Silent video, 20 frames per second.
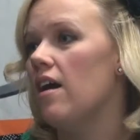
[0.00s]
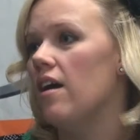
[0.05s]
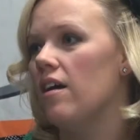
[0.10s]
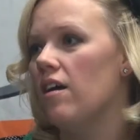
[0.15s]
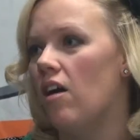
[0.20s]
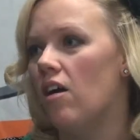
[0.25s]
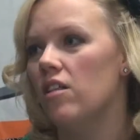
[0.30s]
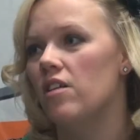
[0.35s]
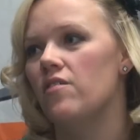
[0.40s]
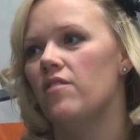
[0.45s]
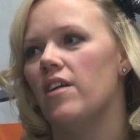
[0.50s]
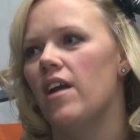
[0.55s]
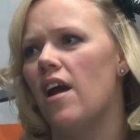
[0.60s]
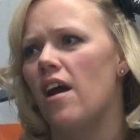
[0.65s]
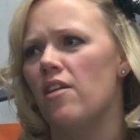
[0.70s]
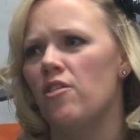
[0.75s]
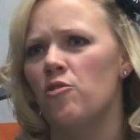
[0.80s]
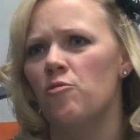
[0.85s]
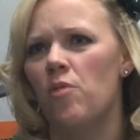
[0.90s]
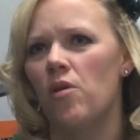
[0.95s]

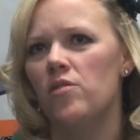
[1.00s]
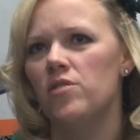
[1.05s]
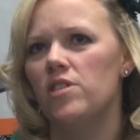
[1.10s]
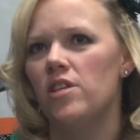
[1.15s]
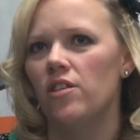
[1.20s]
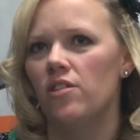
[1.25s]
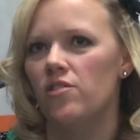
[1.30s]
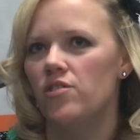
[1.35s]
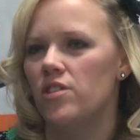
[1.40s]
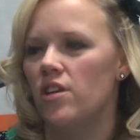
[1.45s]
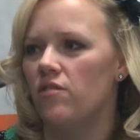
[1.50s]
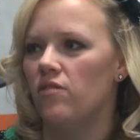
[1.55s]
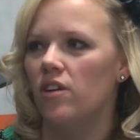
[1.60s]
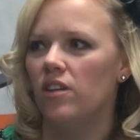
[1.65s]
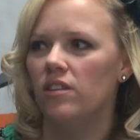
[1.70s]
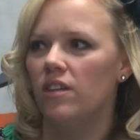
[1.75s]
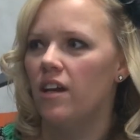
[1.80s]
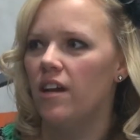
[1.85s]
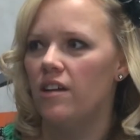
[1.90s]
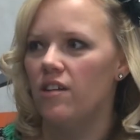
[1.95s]
Yeah, they're posting their stuff
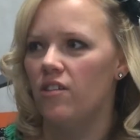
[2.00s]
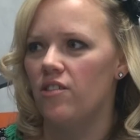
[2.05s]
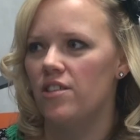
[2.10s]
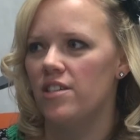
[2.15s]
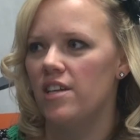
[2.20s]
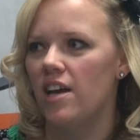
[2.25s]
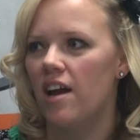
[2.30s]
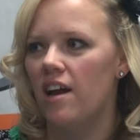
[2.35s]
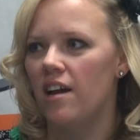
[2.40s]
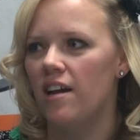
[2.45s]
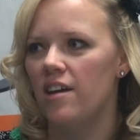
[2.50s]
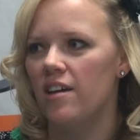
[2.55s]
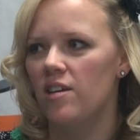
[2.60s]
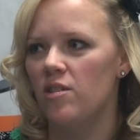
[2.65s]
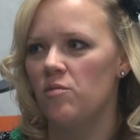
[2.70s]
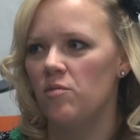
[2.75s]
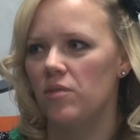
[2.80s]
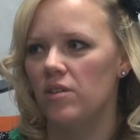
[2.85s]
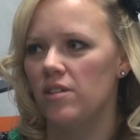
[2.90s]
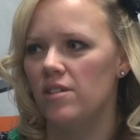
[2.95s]
online all the
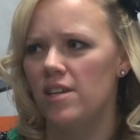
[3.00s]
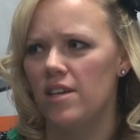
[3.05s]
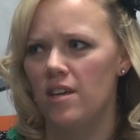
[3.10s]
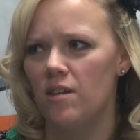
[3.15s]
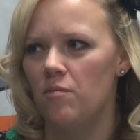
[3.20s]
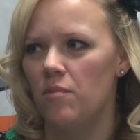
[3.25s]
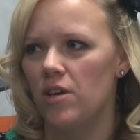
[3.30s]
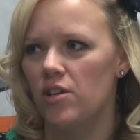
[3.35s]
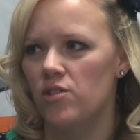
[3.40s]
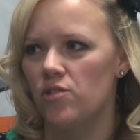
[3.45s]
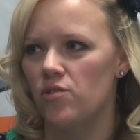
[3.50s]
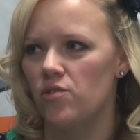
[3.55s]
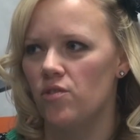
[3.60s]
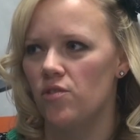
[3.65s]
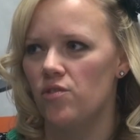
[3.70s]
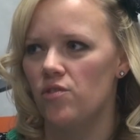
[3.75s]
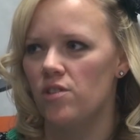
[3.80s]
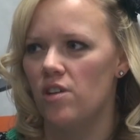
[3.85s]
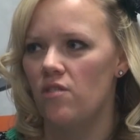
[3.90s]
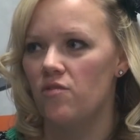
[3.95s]
time and taking pictures
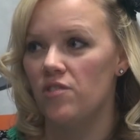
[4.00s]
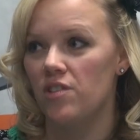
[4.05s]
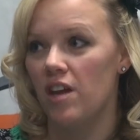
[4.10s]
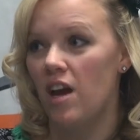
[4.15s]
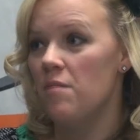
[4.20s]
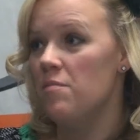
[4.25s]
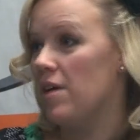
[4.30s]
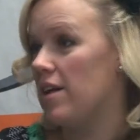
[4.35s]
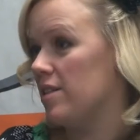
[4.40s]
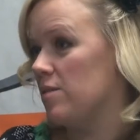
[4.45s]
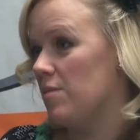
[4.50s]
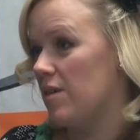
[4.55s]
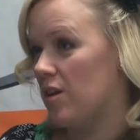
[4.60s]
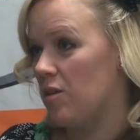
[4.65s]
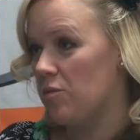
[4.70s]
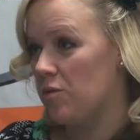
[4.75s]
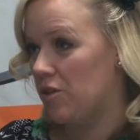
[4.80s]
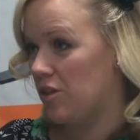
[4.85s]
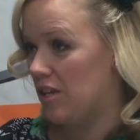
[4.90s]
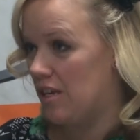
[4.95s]
of their stuff, and the iPads make
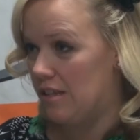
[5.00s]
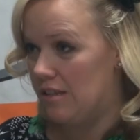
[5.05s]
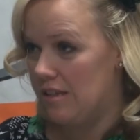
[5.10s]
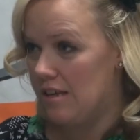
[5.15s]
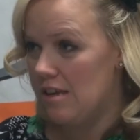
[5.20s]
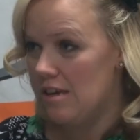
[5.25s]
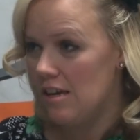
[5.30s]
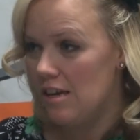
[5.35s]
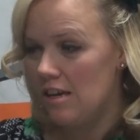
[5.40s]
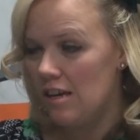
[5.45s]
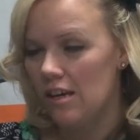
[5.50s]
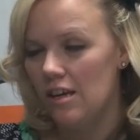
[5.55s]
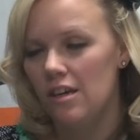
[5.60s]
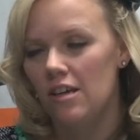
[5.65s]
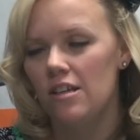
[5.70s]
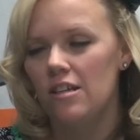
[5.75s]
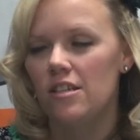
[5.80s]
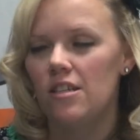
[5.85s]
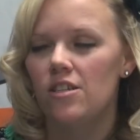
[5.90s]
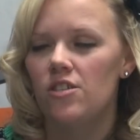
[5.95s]
it really easy
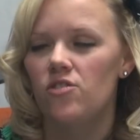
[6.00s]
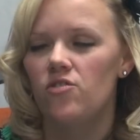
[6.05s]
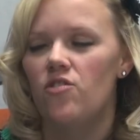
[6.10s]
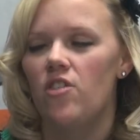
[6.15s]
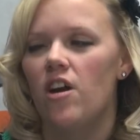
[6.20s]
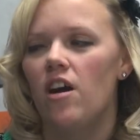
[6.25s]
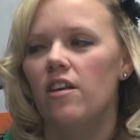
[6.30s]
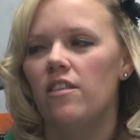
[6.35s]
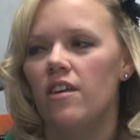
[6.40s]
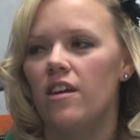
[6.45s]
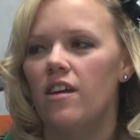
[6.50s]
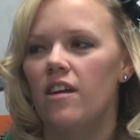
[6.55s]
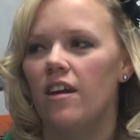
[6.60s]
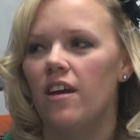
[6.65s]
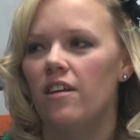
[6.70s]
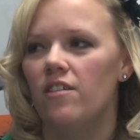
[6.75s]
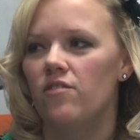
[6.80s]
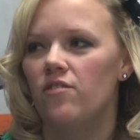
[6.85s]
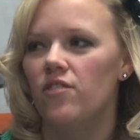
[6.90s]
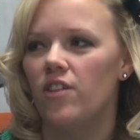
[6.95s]
to do that.
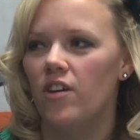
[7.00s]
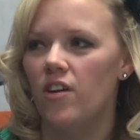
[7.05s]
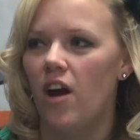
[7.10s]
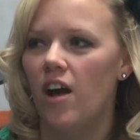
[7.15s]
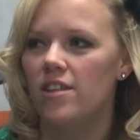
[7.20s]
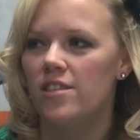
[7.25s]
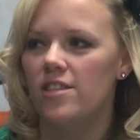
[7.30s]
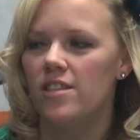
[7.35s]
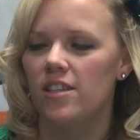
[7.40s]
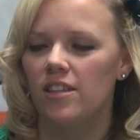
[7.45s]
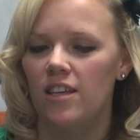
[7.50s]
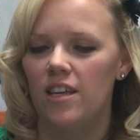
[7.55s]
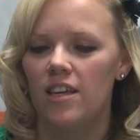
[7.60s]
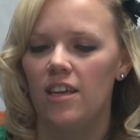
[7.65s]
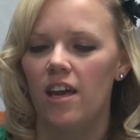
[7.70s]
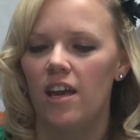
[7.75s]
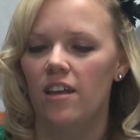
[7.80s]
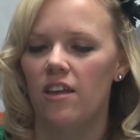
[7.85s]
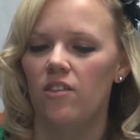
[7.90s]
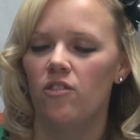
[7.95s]
They're constantly
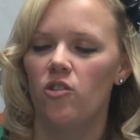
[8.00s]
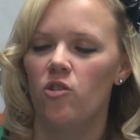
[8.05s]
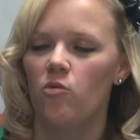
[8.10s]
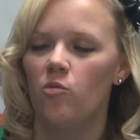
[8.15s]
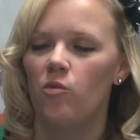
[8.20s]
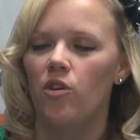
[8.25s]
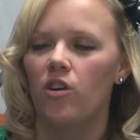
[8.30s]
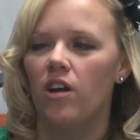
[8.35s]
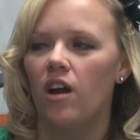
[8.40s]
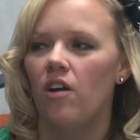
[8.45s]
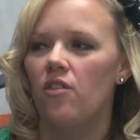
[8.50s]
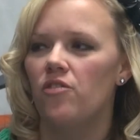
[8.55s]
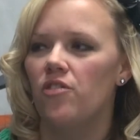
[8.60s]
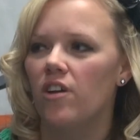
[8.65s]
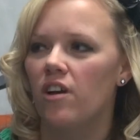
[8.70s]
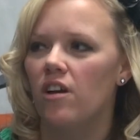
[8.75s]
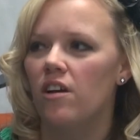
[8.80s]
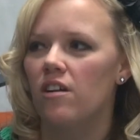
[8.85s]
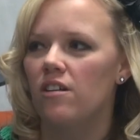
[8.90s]
getting their work out